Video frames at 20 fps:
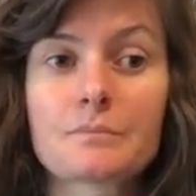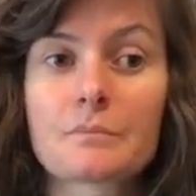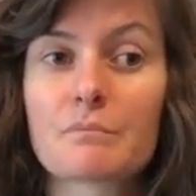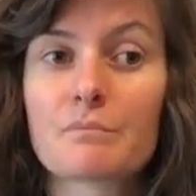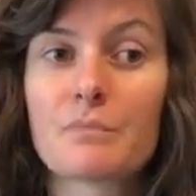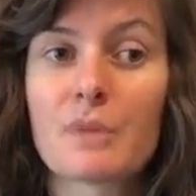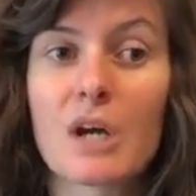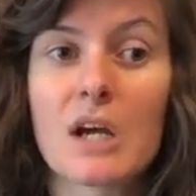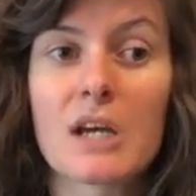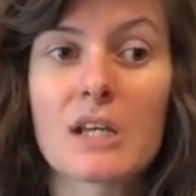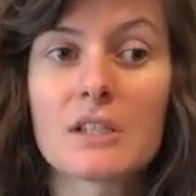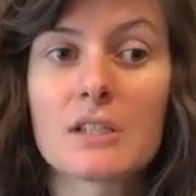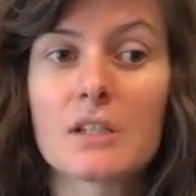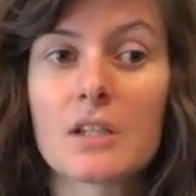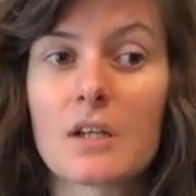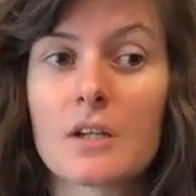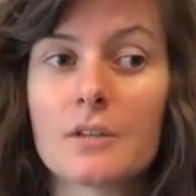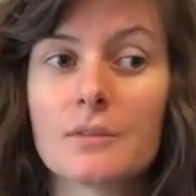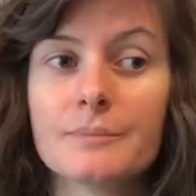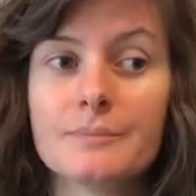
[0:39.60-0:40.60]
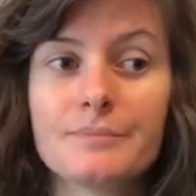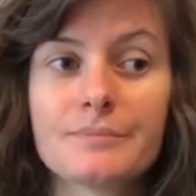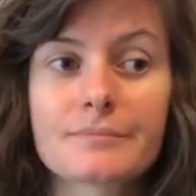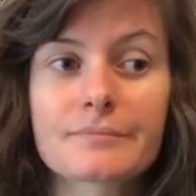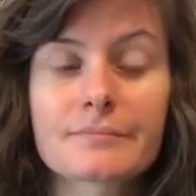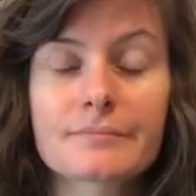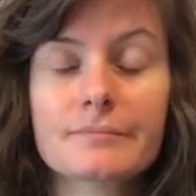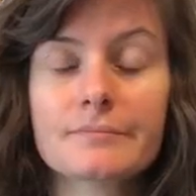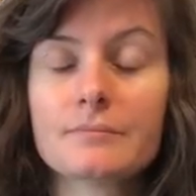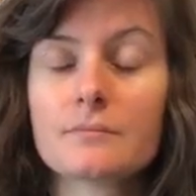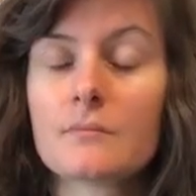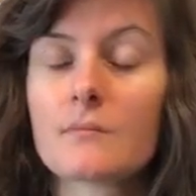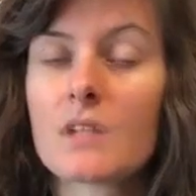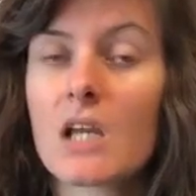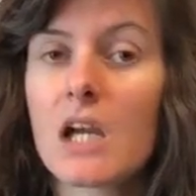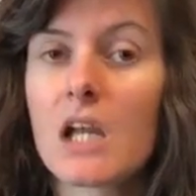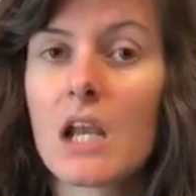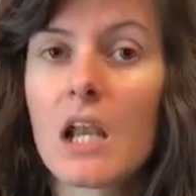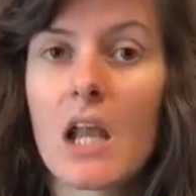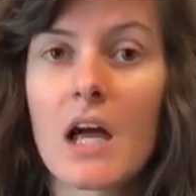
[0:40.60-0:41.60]
but you know,
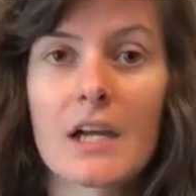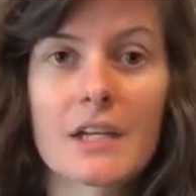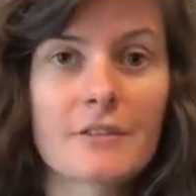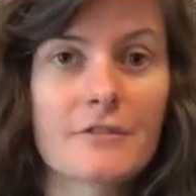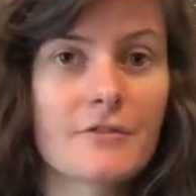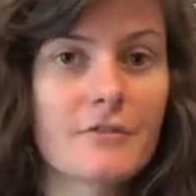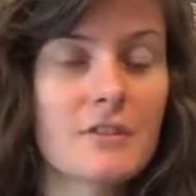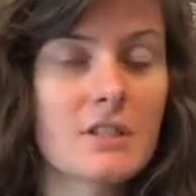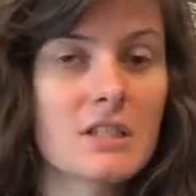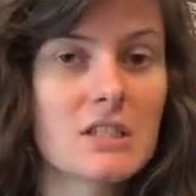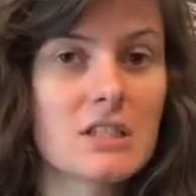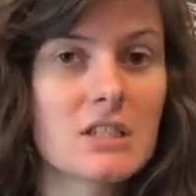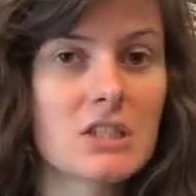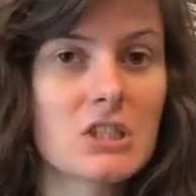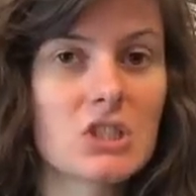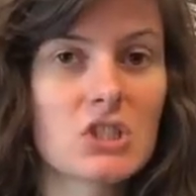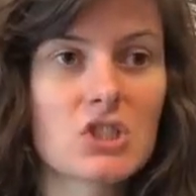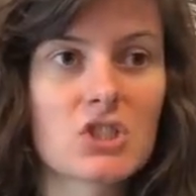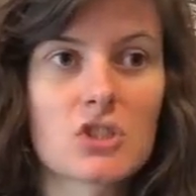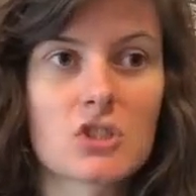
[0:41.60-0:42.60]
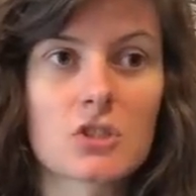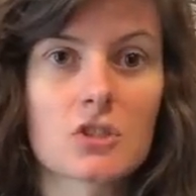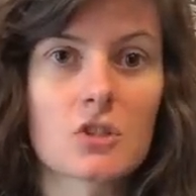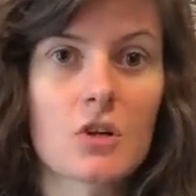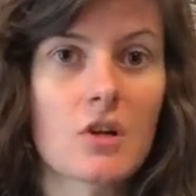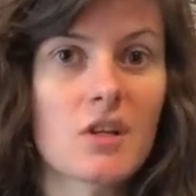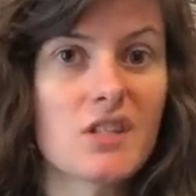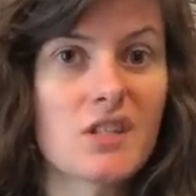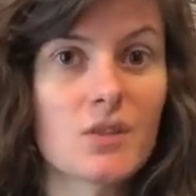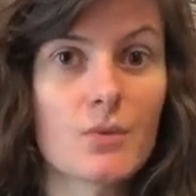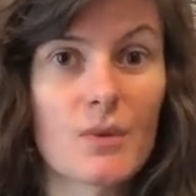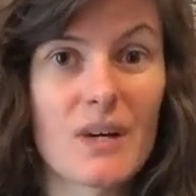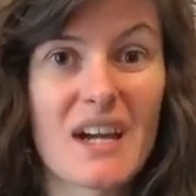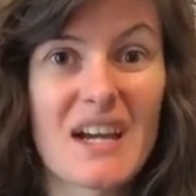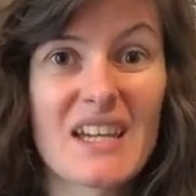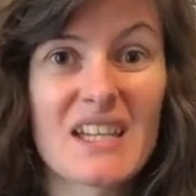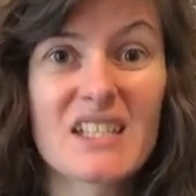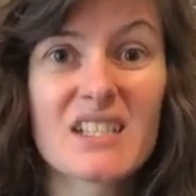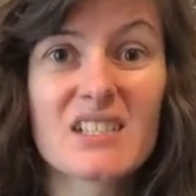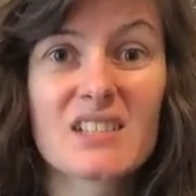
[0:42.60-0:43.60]
life has just got in the
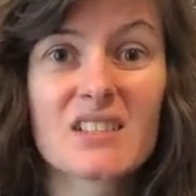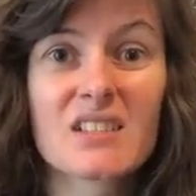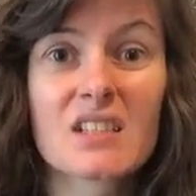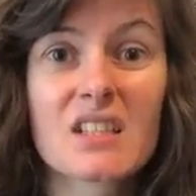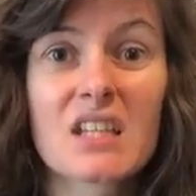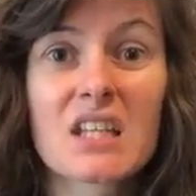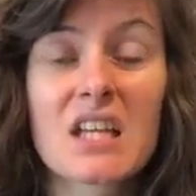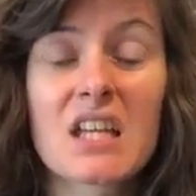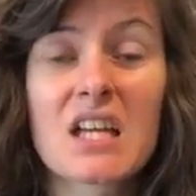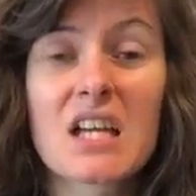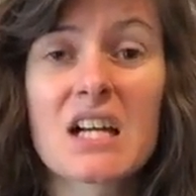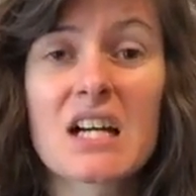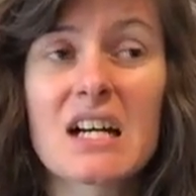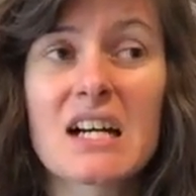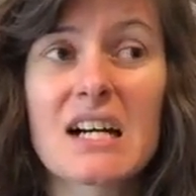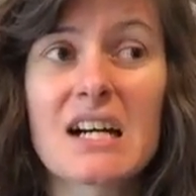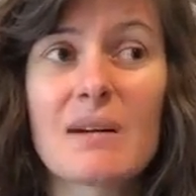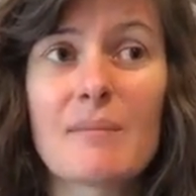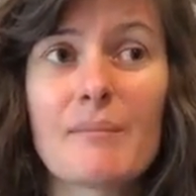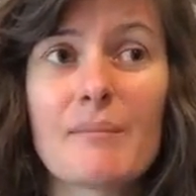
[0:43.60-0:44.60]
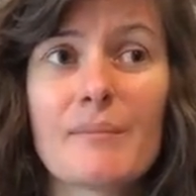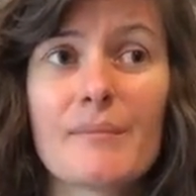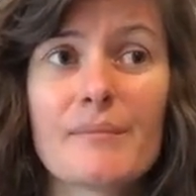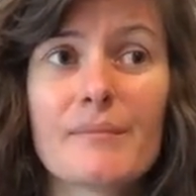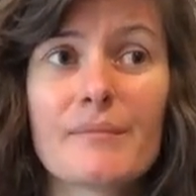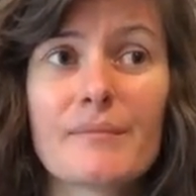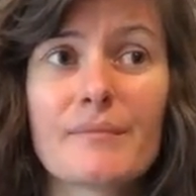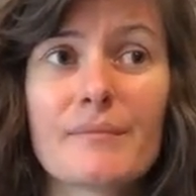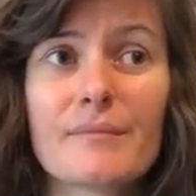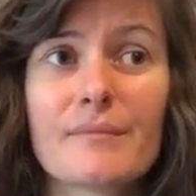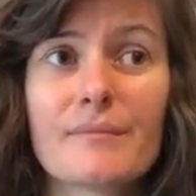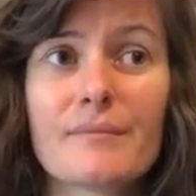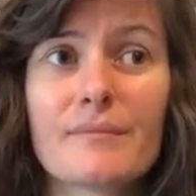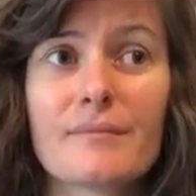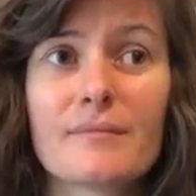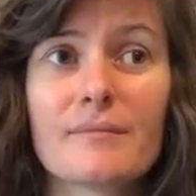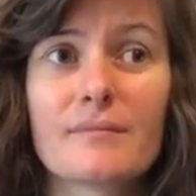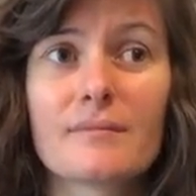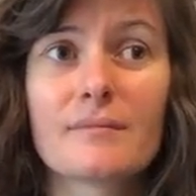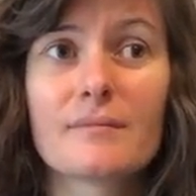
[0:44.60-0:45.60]
way. I
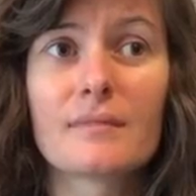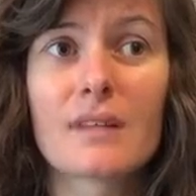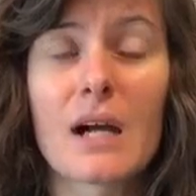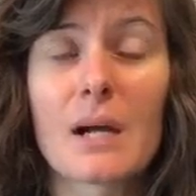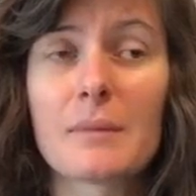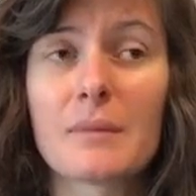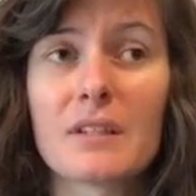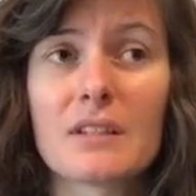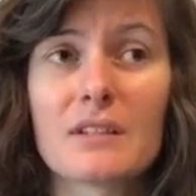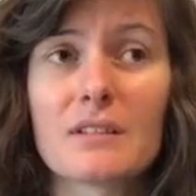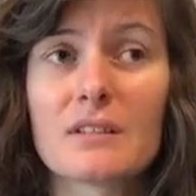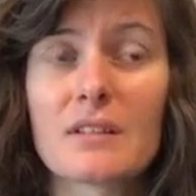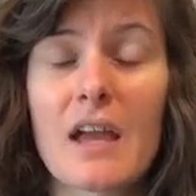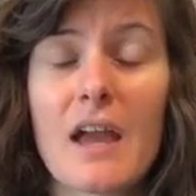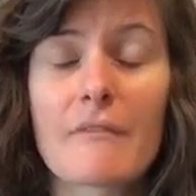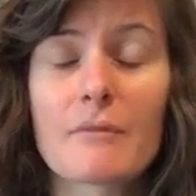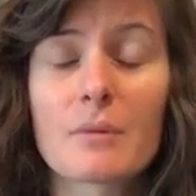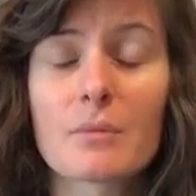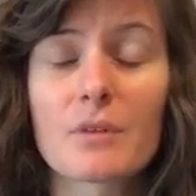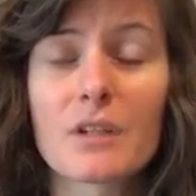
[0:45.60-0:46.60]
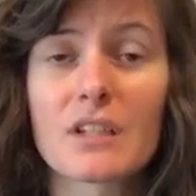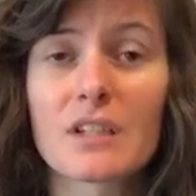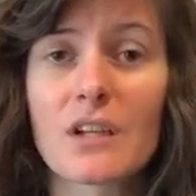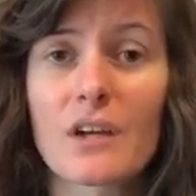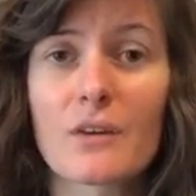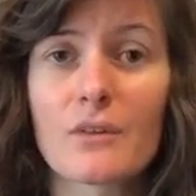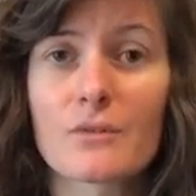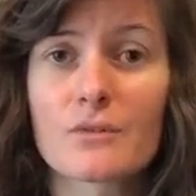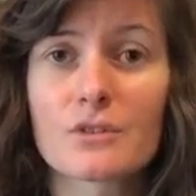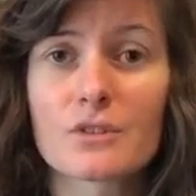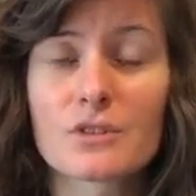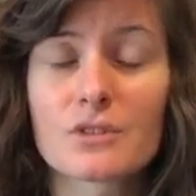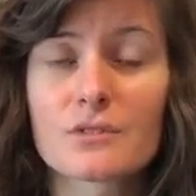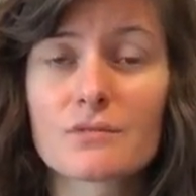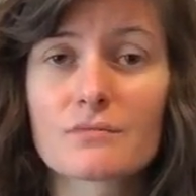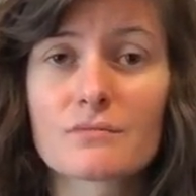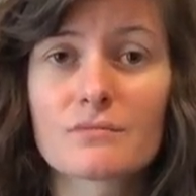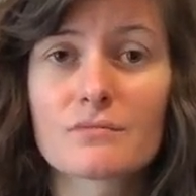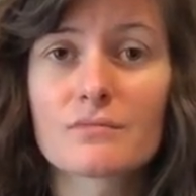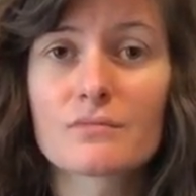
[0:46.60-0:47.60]
mean, everybody
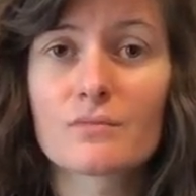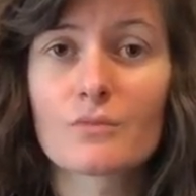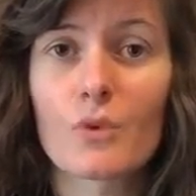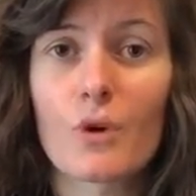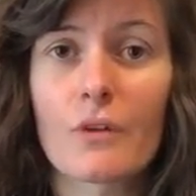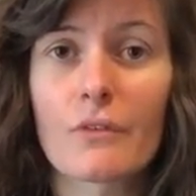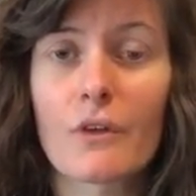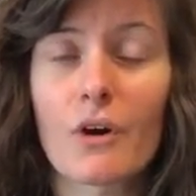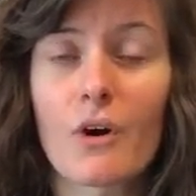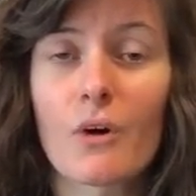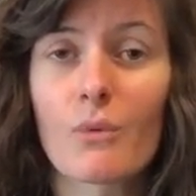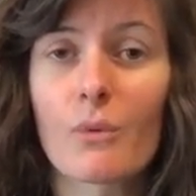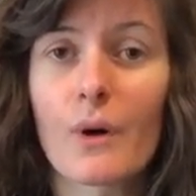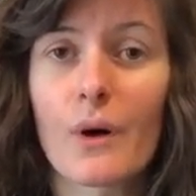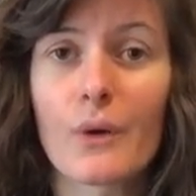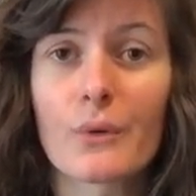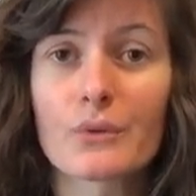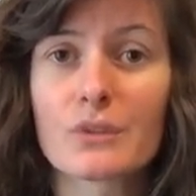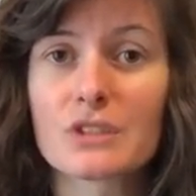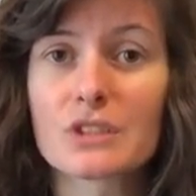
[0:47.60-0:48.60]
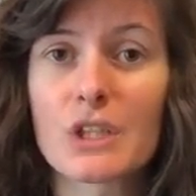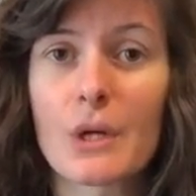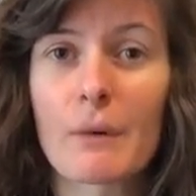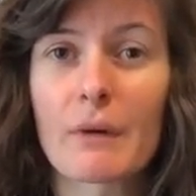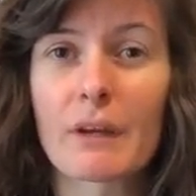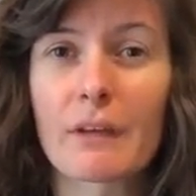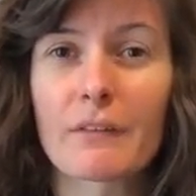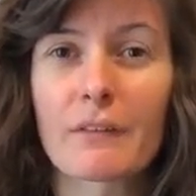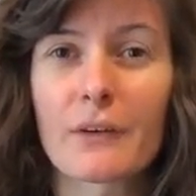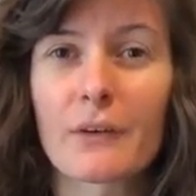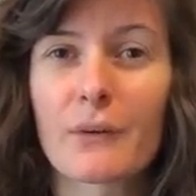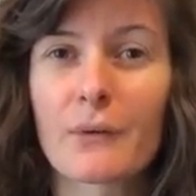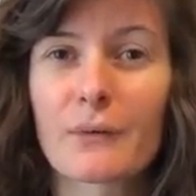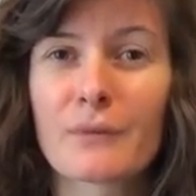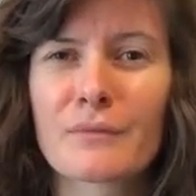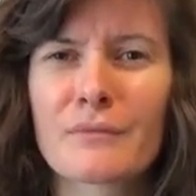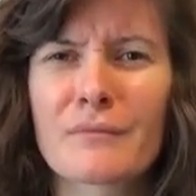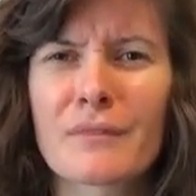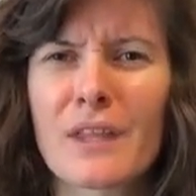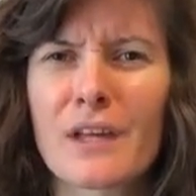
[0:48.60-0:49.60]
knows what the whole world is going
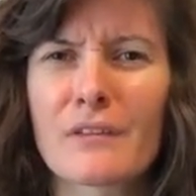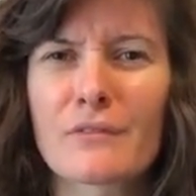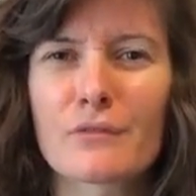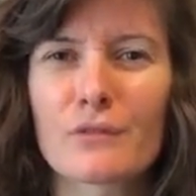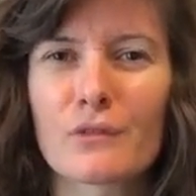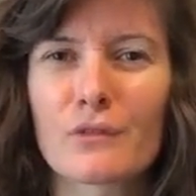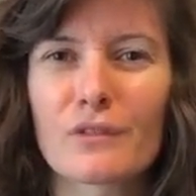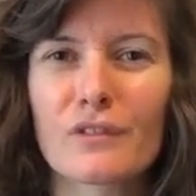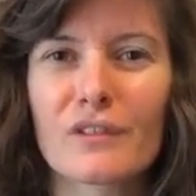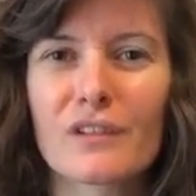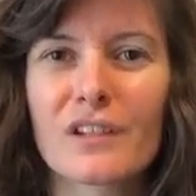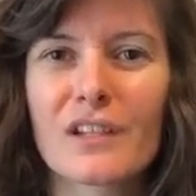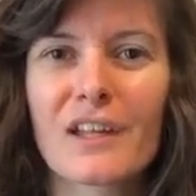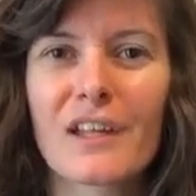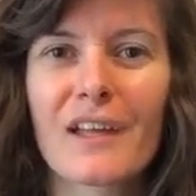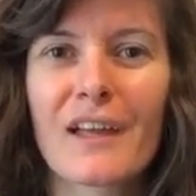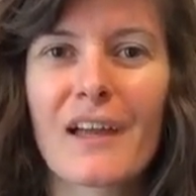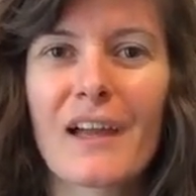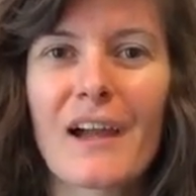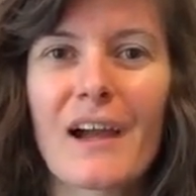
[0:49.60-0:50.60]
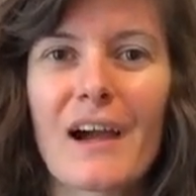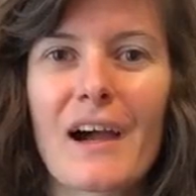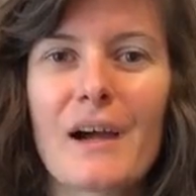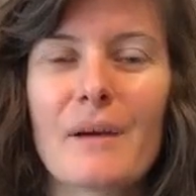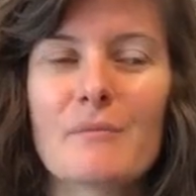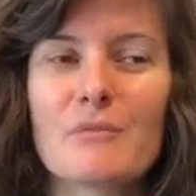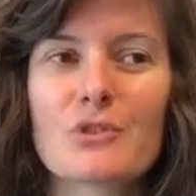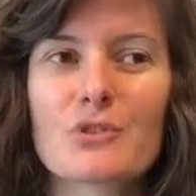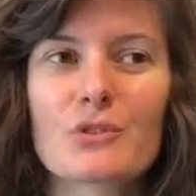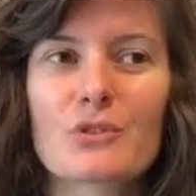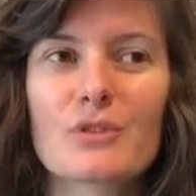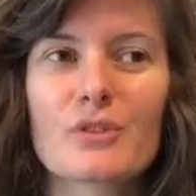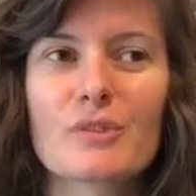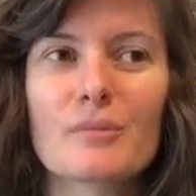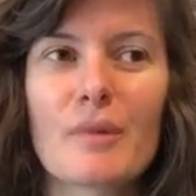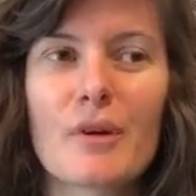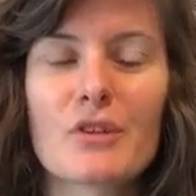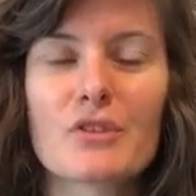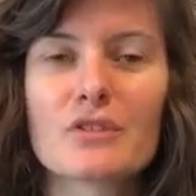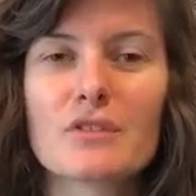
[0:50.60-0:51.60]
through, therefore I'm
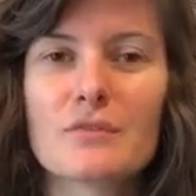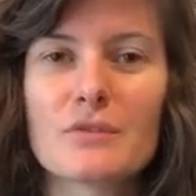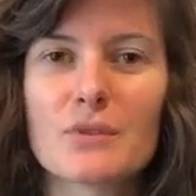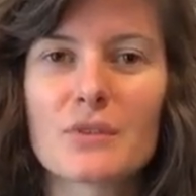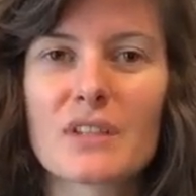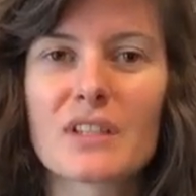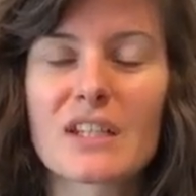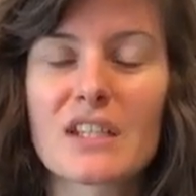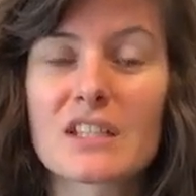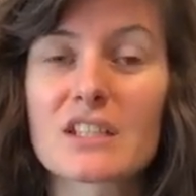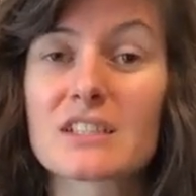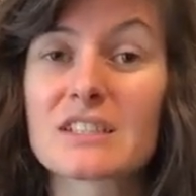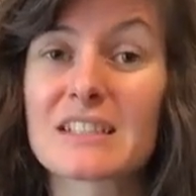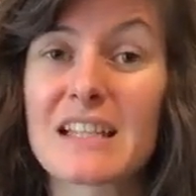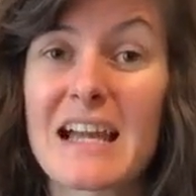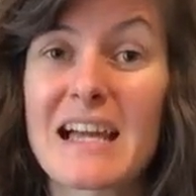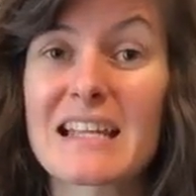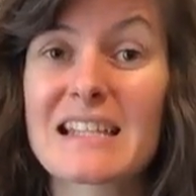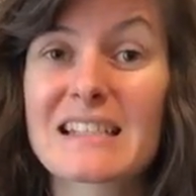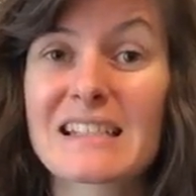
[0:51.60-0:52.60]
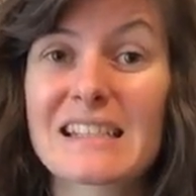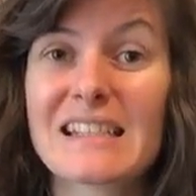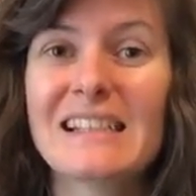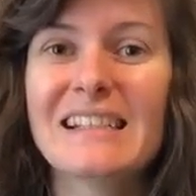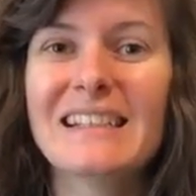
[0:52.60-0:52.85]
sure most of you can understand.